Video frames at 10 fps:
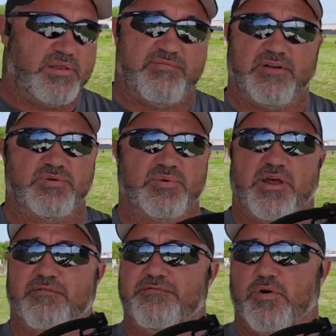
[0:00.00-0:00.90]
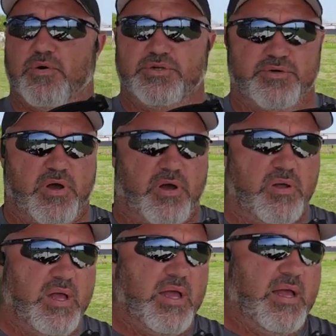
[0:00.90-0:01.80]
They've also got a forward draw.
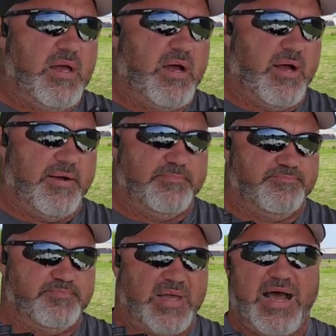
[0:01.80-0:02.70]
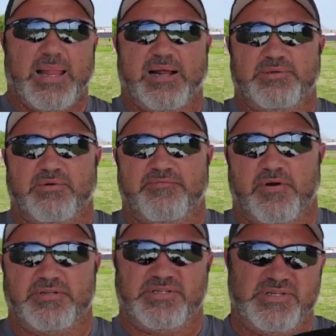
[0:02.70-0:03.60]
I like the
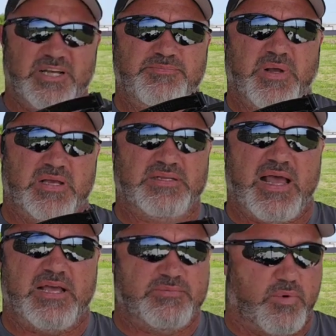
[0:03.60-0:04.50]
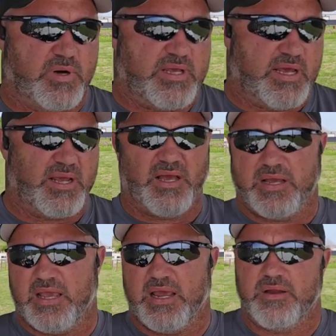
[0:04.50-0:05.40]
reverse just because it has more kick.
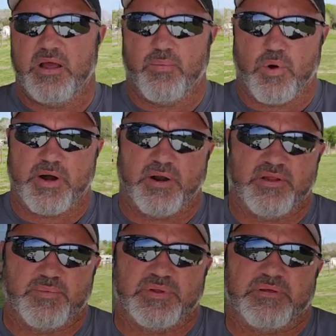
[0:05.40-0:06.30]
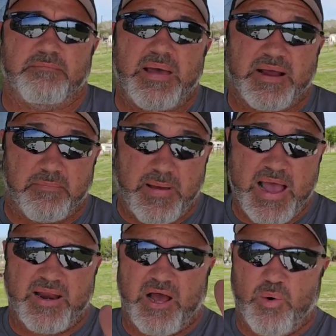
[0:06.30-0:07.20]
Again, I'm working on them with the Mega
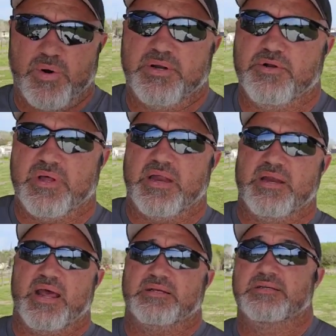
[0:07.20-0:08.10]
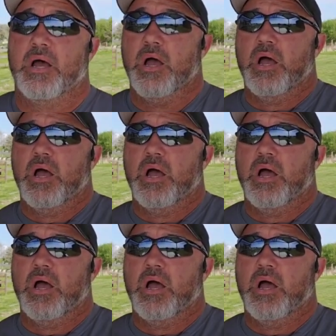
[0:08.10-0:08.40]
Bat. I want to do that next.